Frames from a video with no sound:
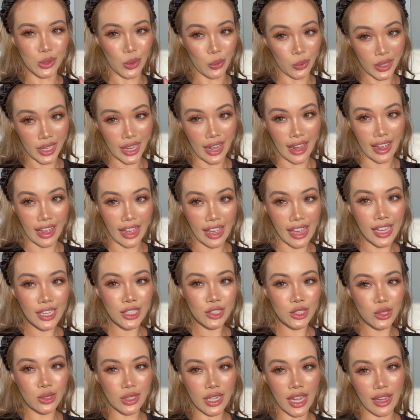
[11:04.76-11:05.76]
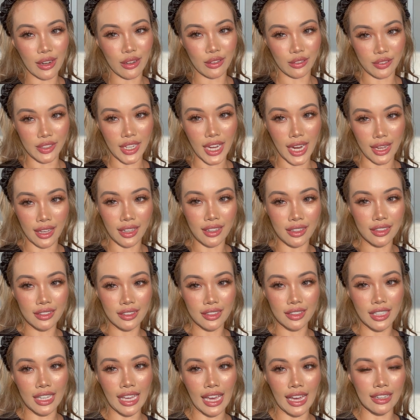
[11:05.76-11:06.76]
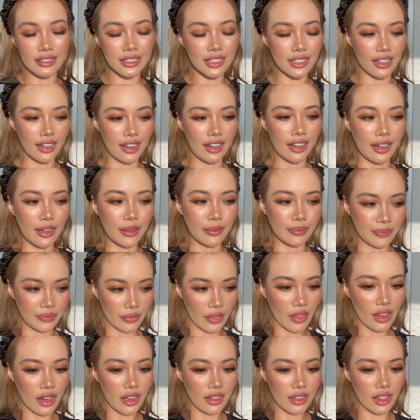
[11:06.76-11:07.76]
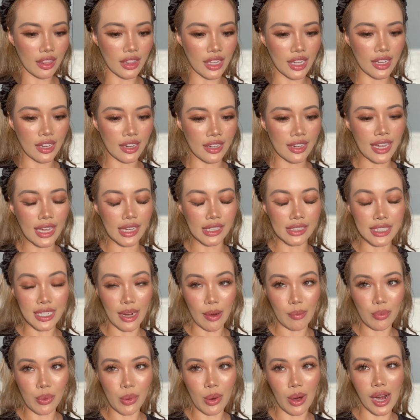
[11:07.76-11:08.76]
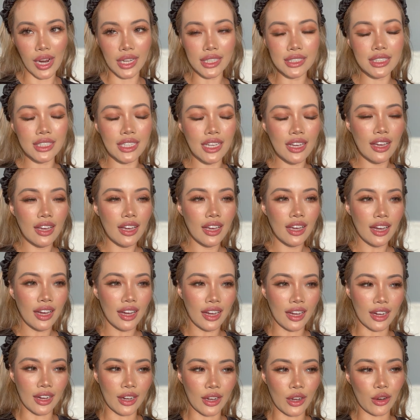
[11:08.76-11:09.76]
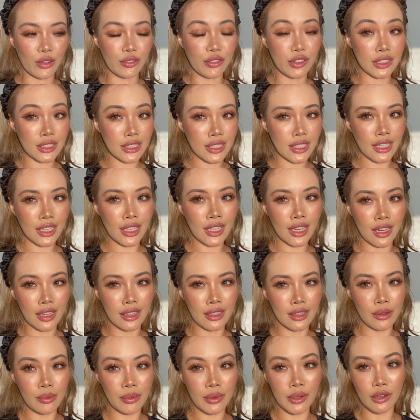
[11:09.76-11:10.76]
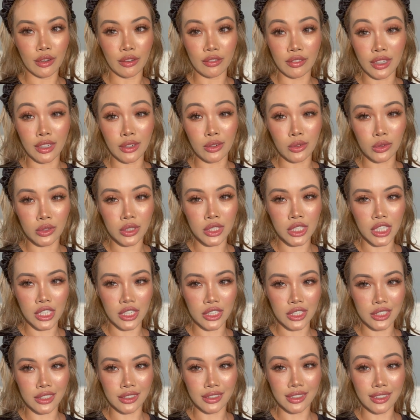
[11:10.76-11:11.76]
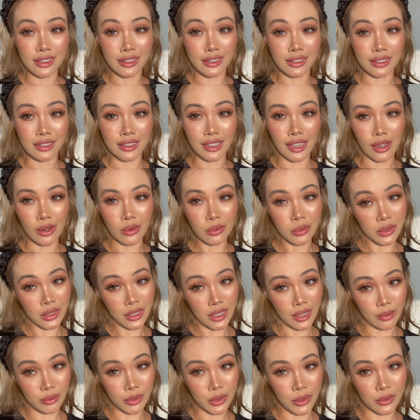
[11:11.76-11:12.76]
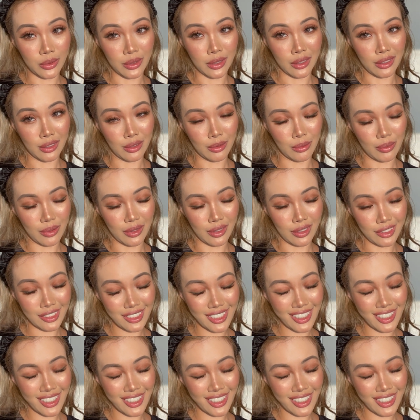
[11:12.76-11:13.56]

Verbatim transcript: okay to kind of like get um, Thea at that price uh, obviously a little bit of negotiation here and there would help you a little bit